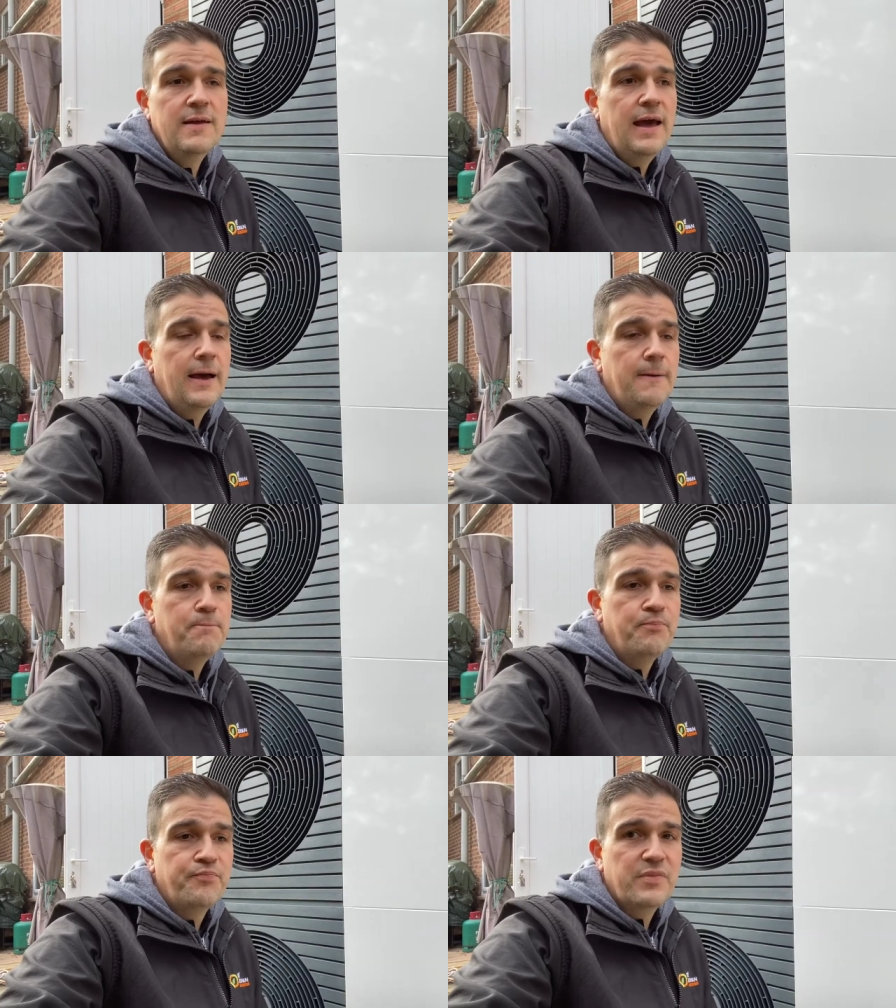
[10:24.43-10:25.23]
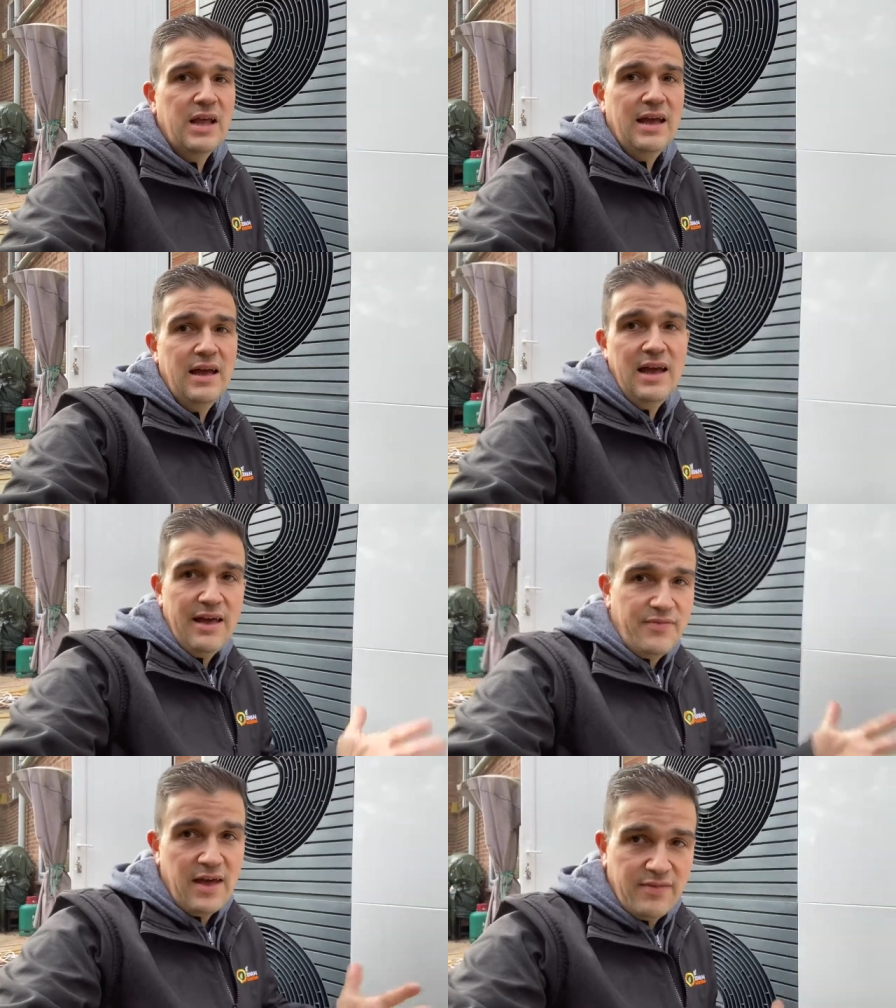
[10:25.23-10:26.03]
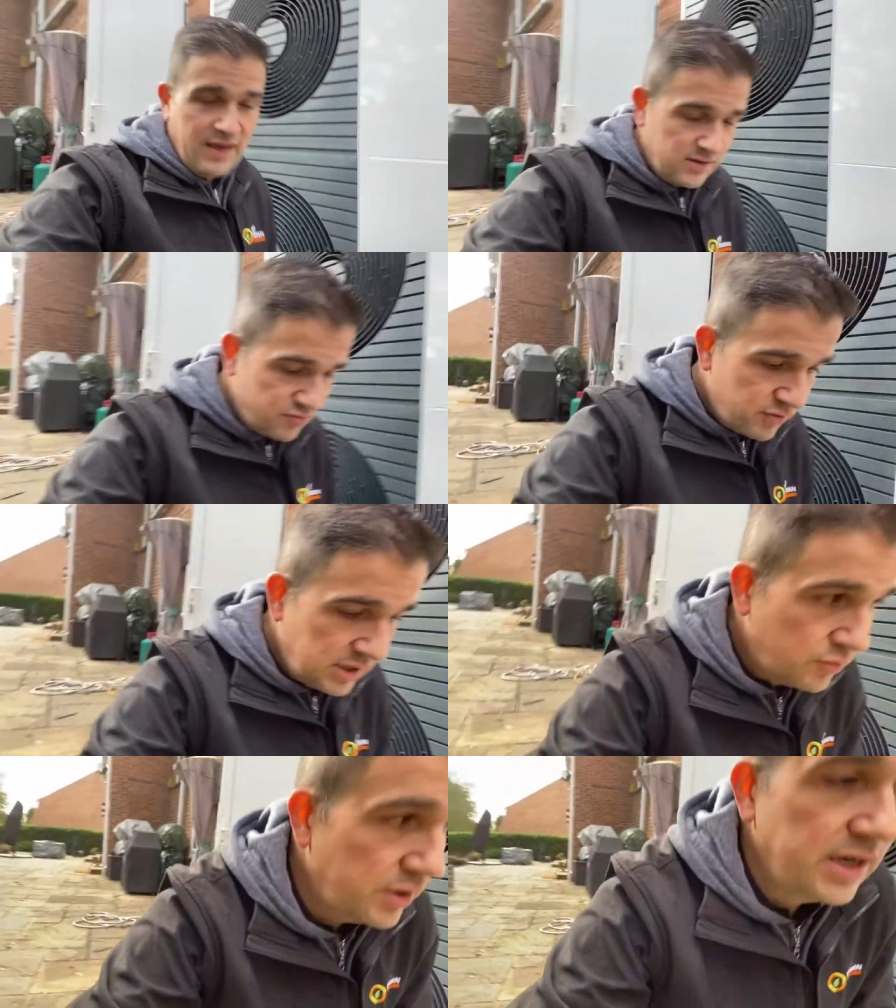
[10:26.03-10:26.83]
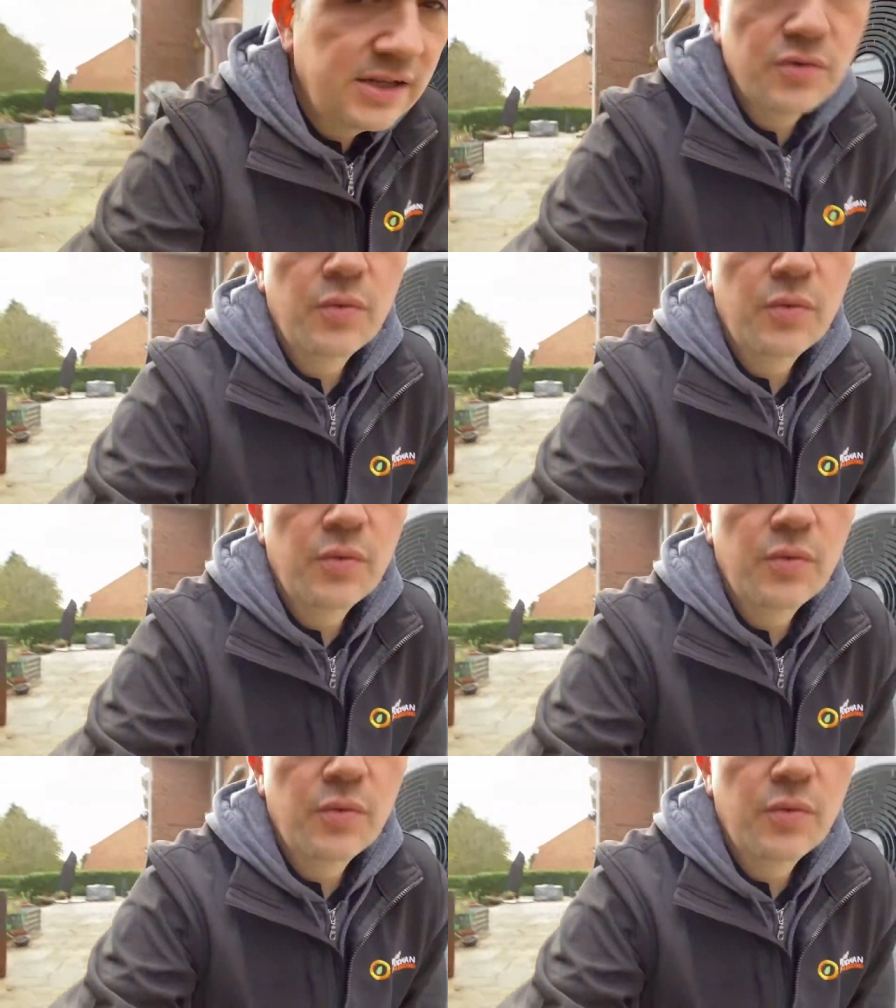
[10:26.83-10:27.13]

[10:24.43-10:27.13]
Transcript: um, and, that, and that's really all you need to